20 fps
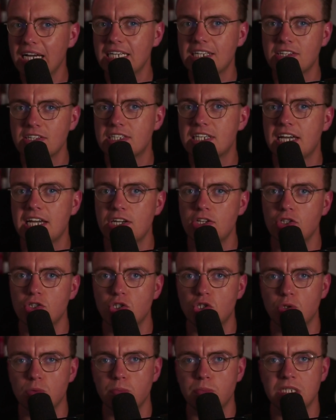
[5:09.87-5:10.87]
containers
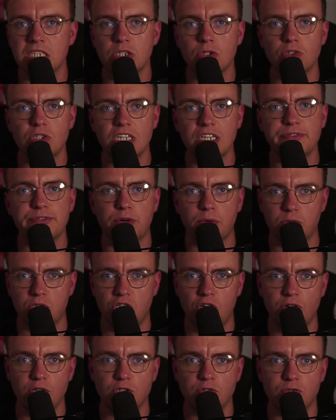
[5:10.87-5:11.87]
should be your default
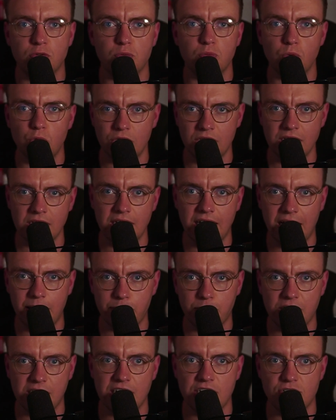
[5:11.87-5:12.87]
choice for running
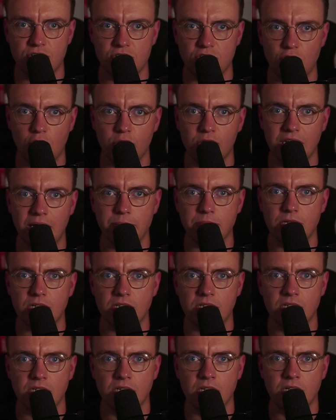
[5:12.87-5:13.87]
applications on
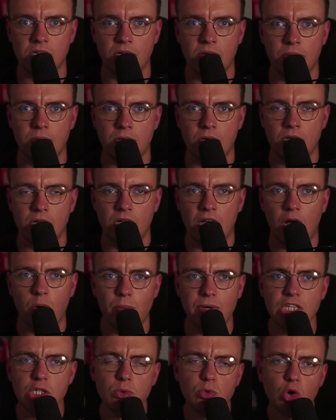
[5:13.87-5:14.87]
Lambda. And
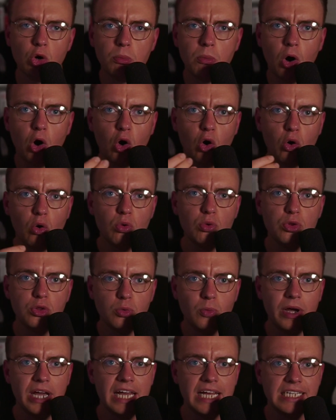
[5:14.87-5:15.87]
when you come all the
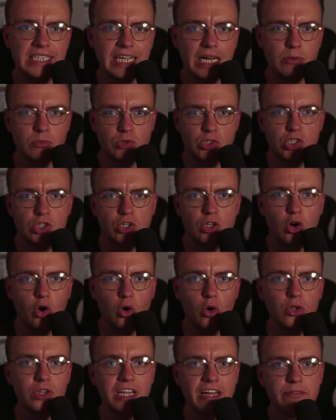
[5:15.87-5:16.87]
way down to the
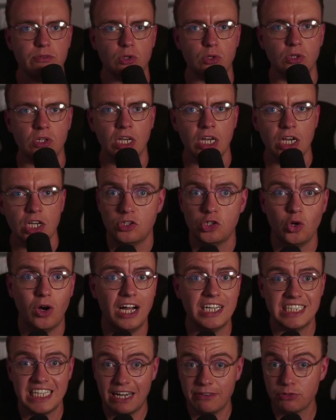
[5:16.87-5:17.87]
code level, you don't
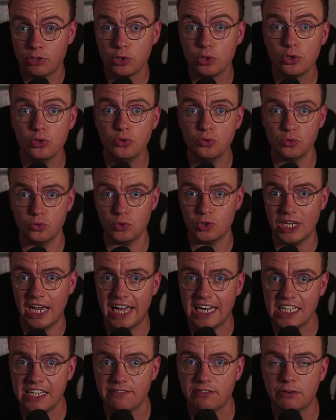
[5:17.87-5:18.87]
actually have to lose
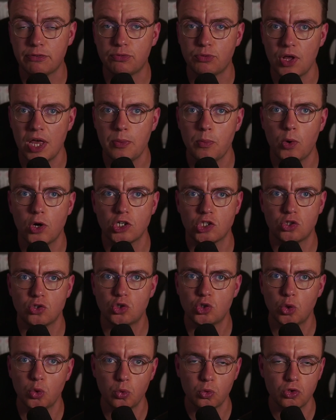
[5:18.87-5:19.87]
any of the frameworks and
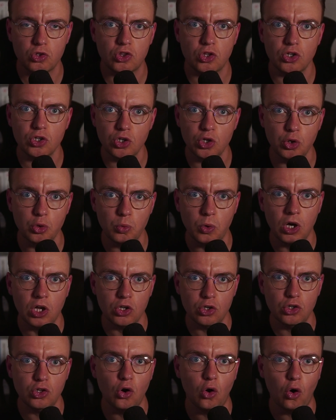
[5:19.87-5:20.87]
tools that you
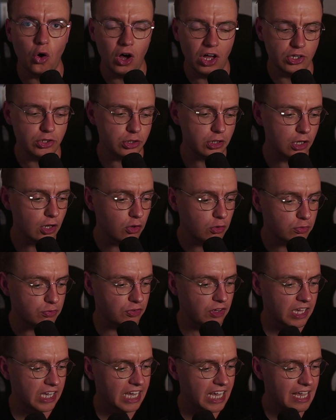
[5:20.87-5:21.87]
know and
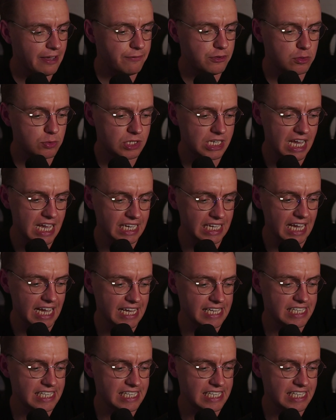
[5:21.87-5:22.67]
love. If you take a